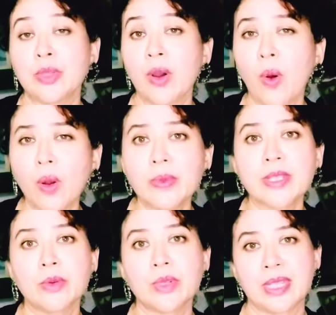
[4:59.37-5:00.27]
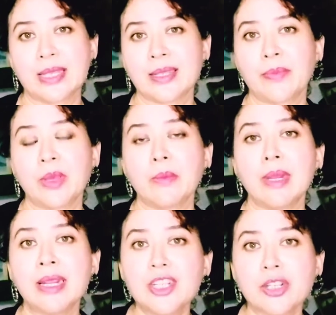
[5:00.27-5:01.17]
They're always going to say something
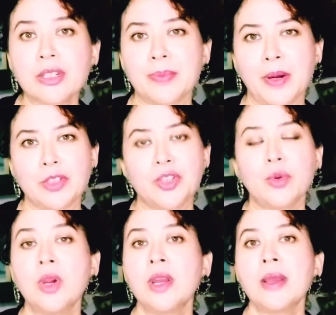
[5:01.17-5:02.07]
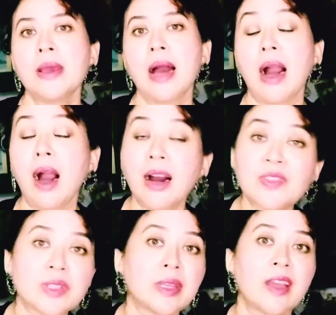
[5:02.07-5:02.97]
malicious about you
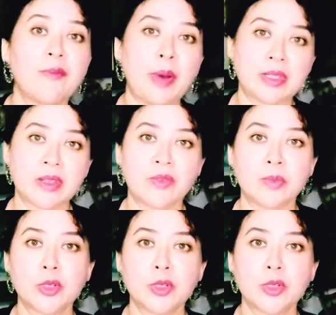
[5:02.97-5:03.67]
after they have passed out from